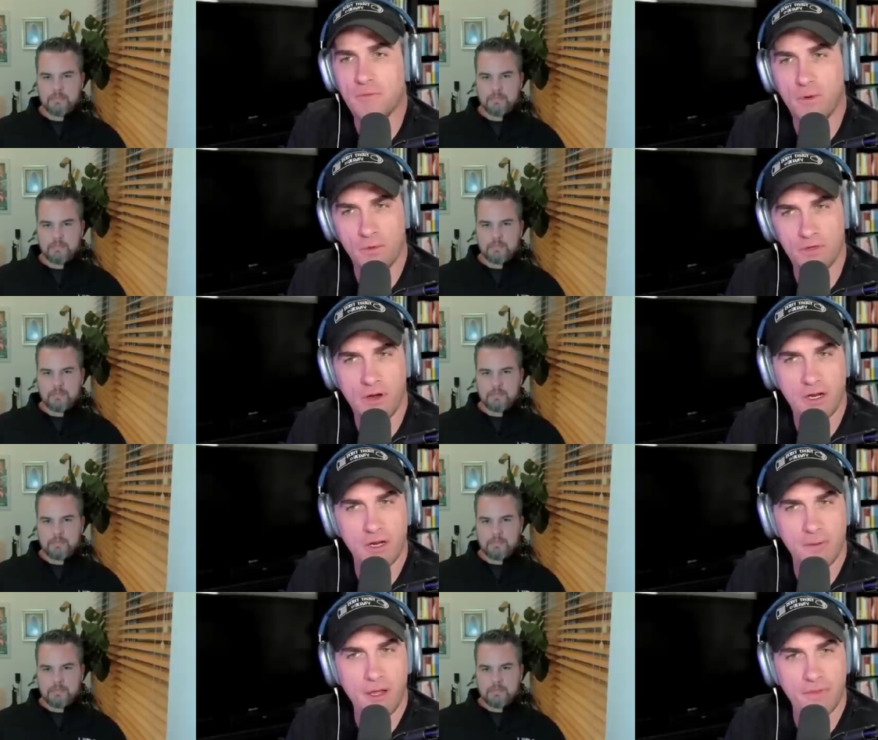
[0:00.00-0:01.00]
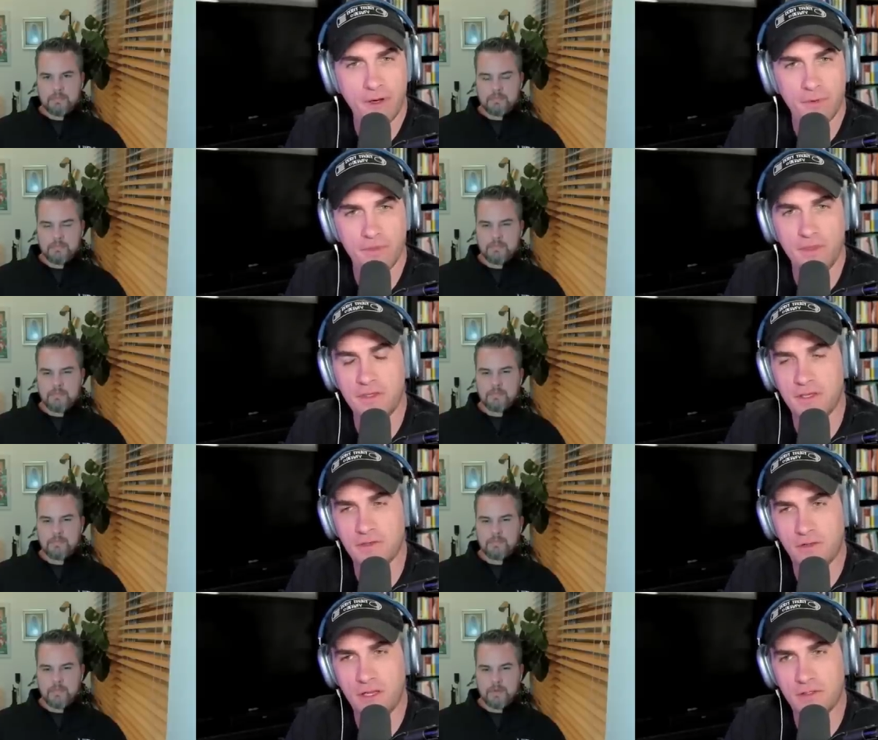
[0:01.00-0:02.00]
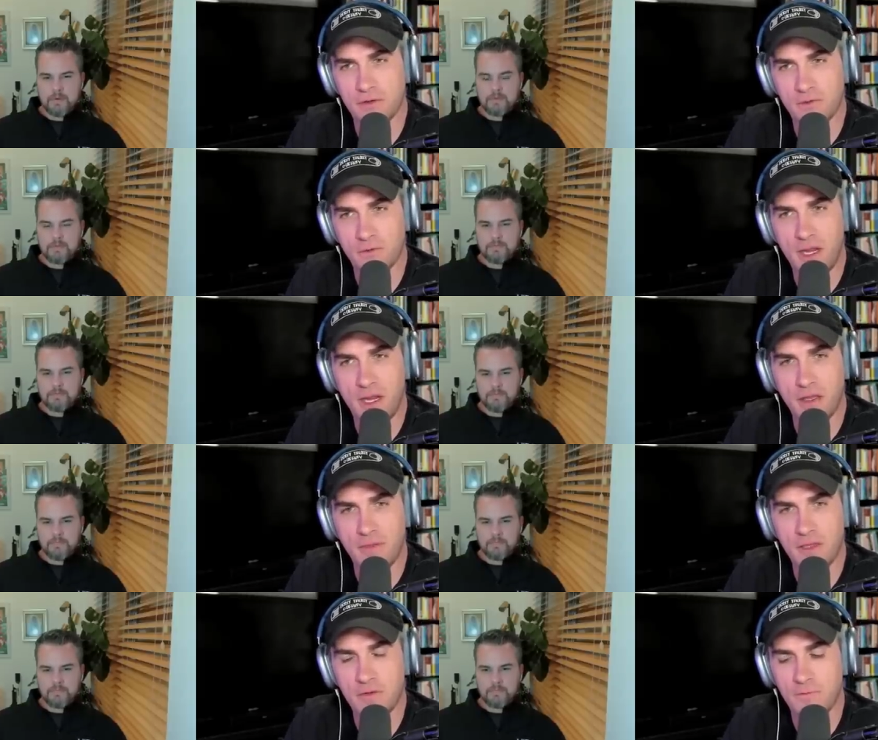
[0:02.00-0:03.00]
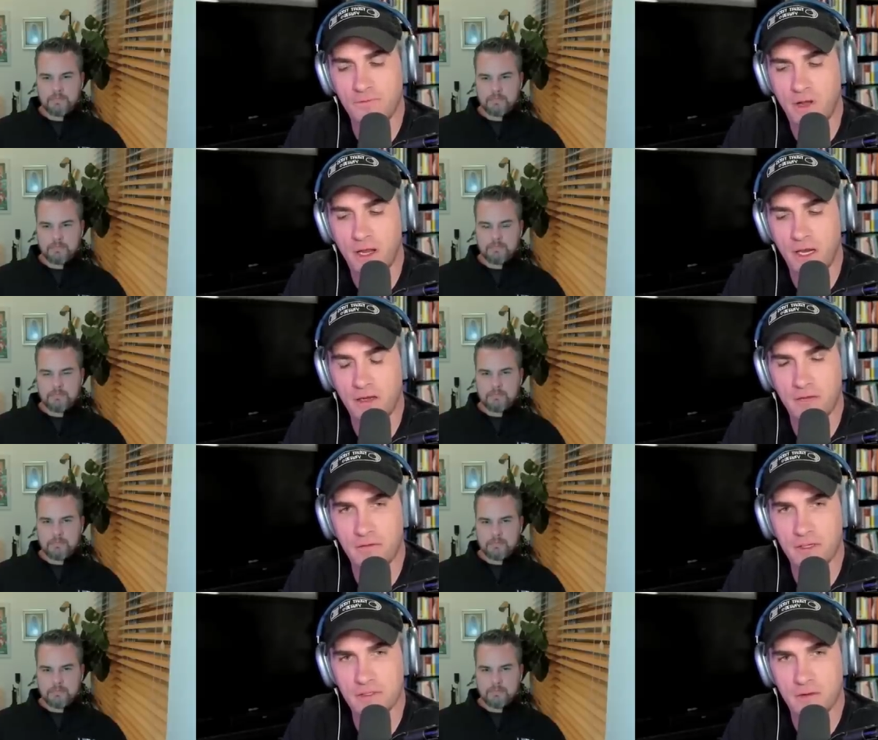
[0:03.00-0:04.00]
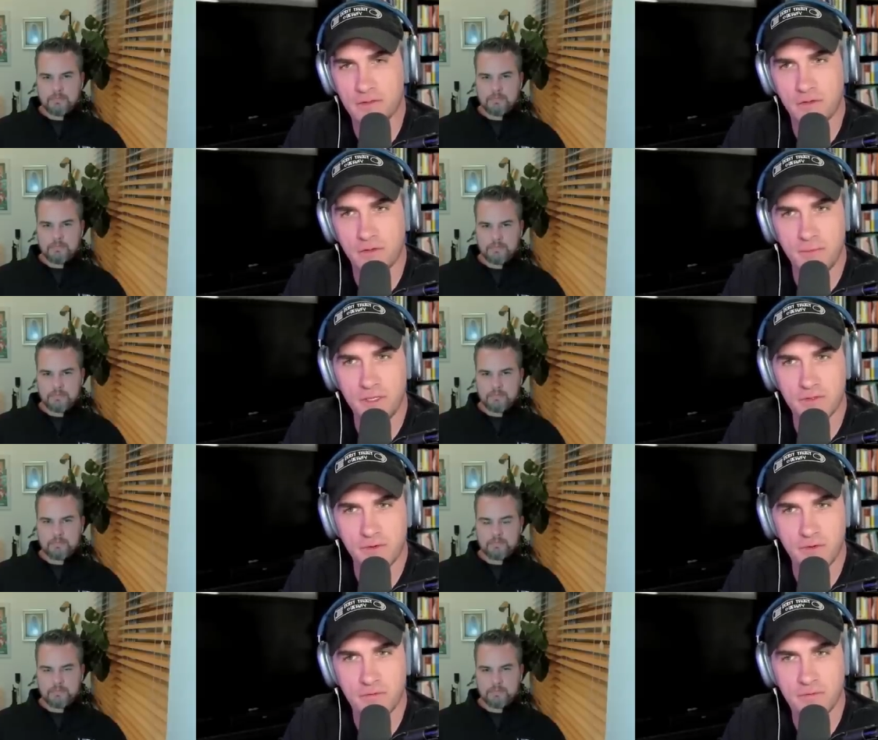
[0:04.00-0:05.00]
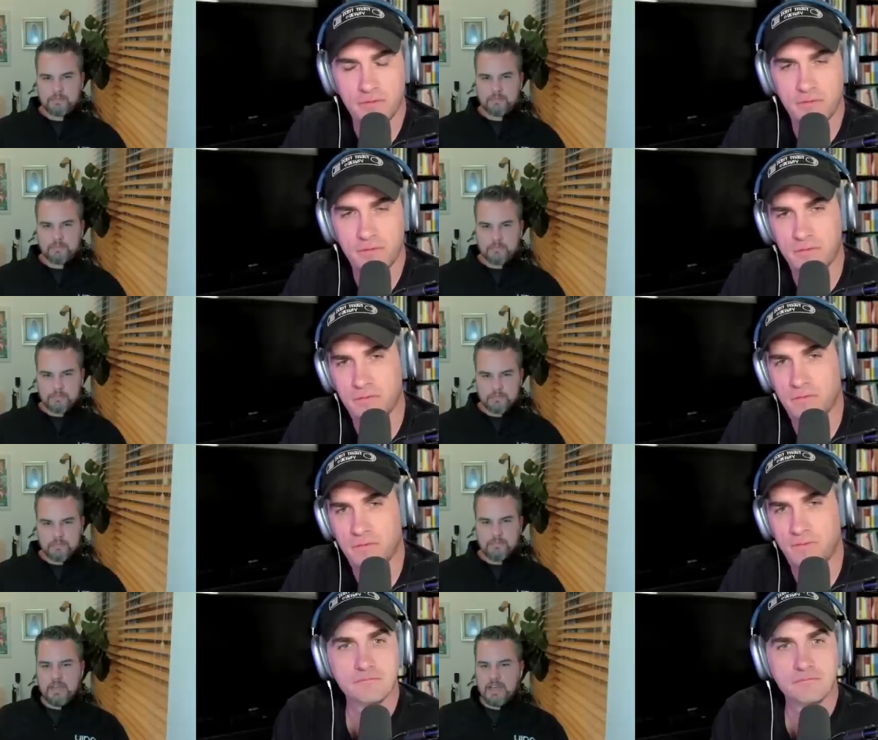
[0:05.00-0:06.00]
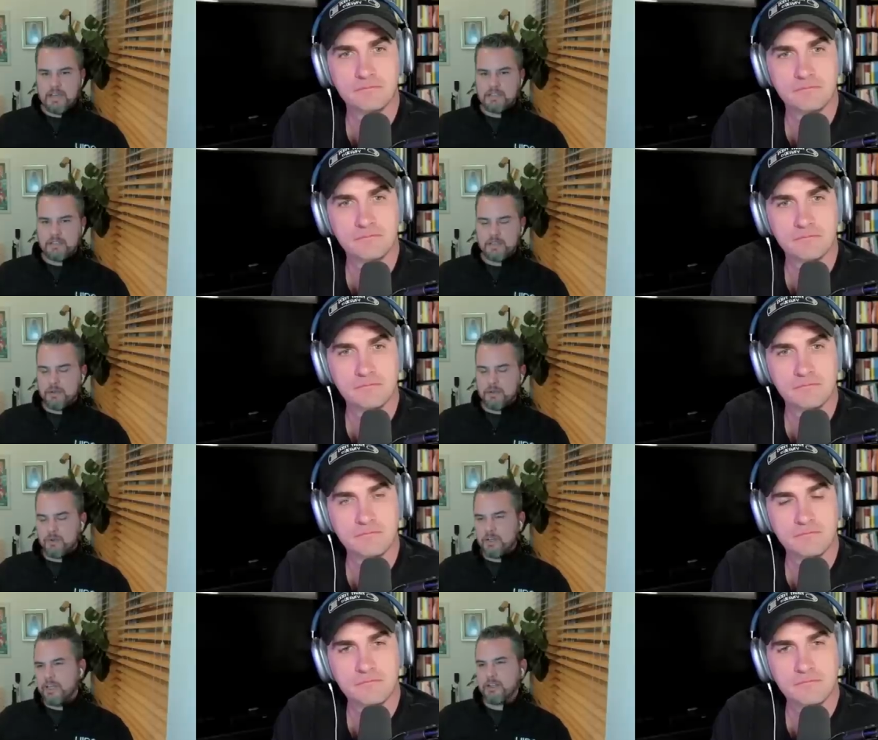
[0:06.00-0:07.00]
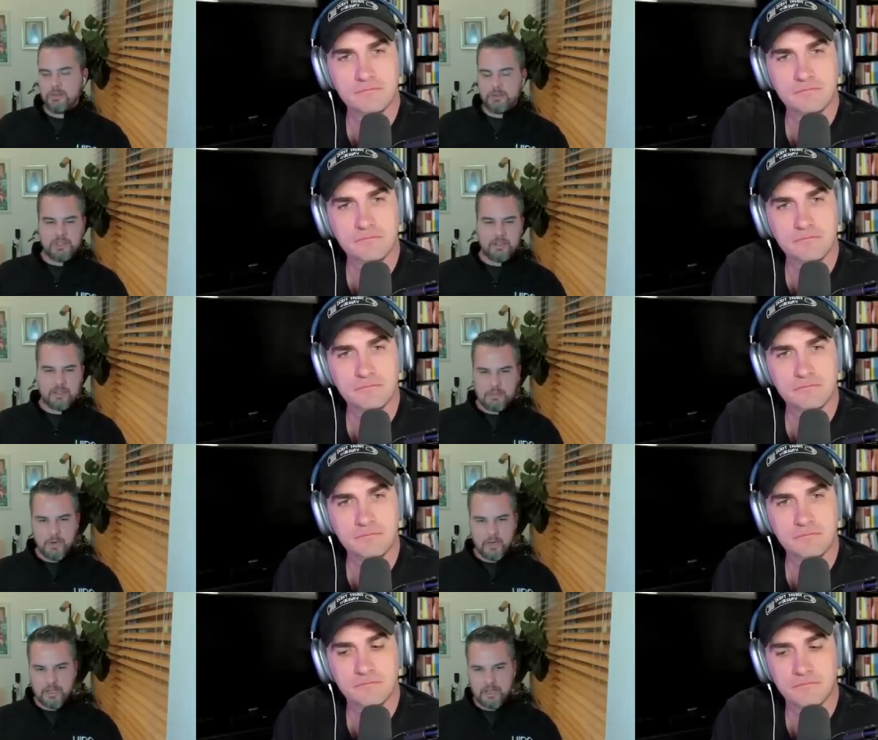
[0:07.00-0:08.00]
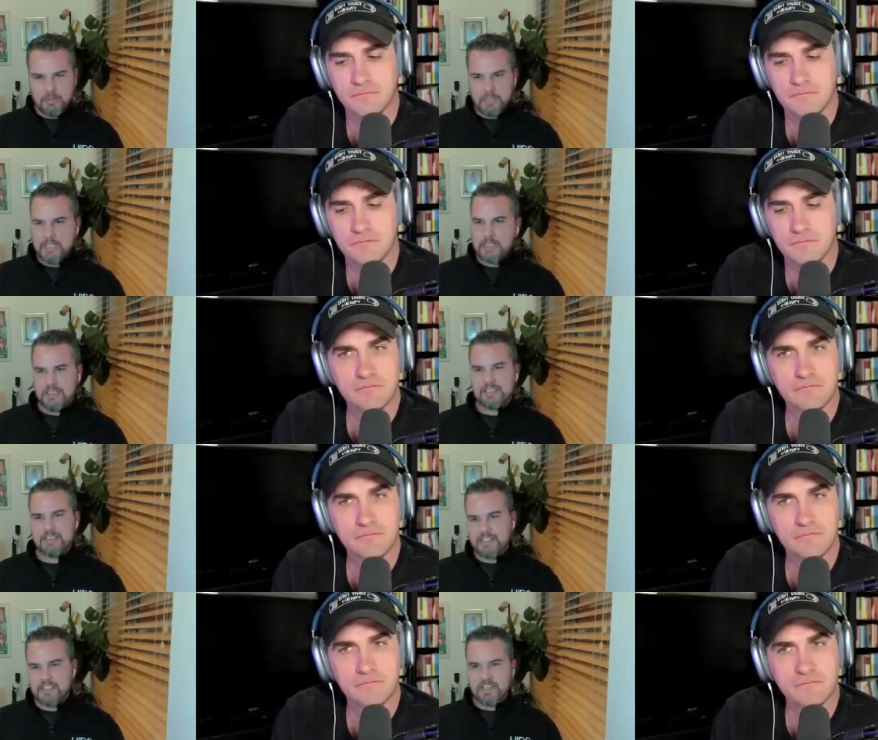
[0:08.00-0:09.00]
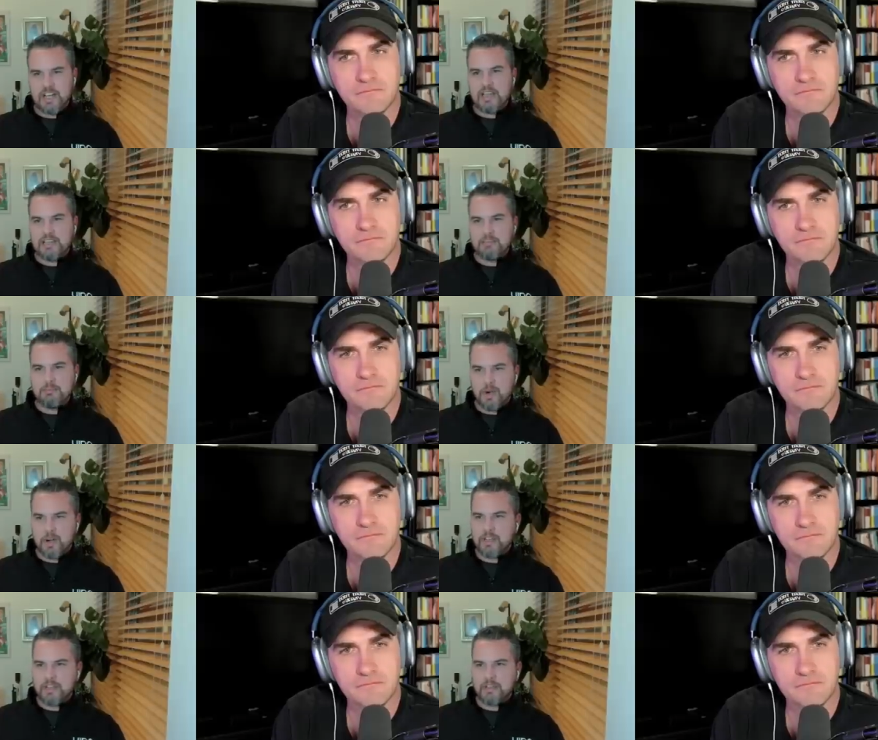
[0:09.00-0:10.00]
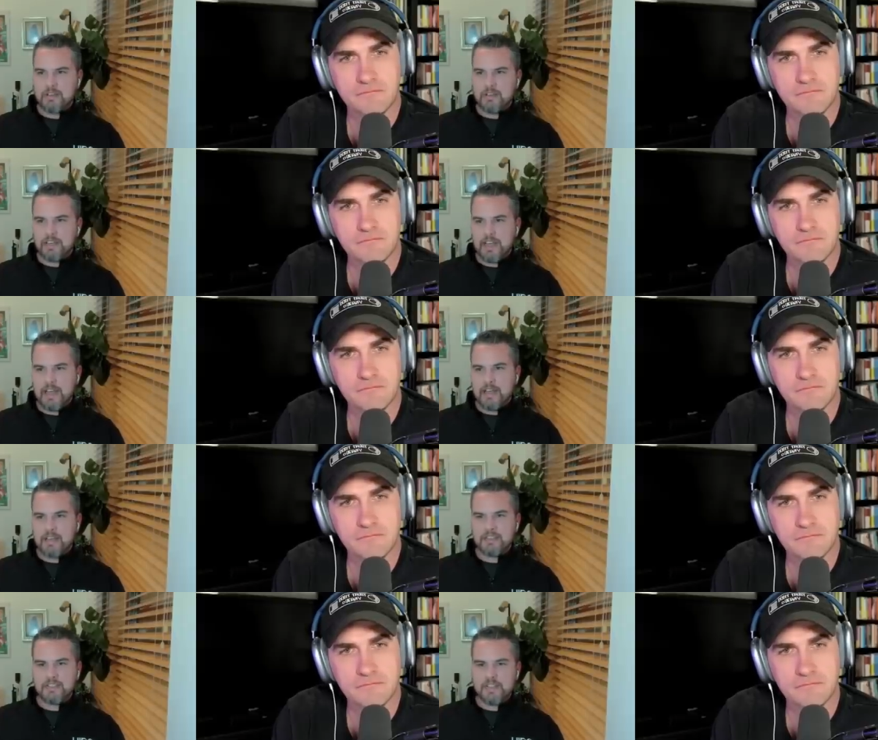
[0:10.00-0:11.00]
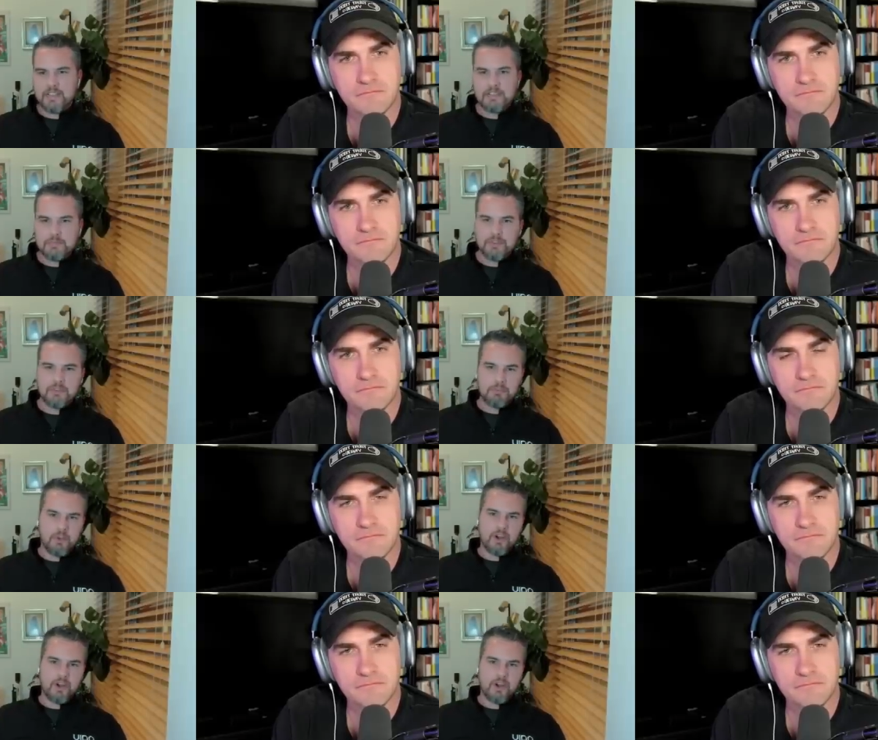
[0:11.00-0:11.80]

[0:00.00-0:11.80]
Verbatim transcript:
Speaker 1: what we're talking about there with the decentralized social media that you find this also to be true?
Speaker 2: Yeah. So the global telecom market, I mean, it's a giant market that has tons of moving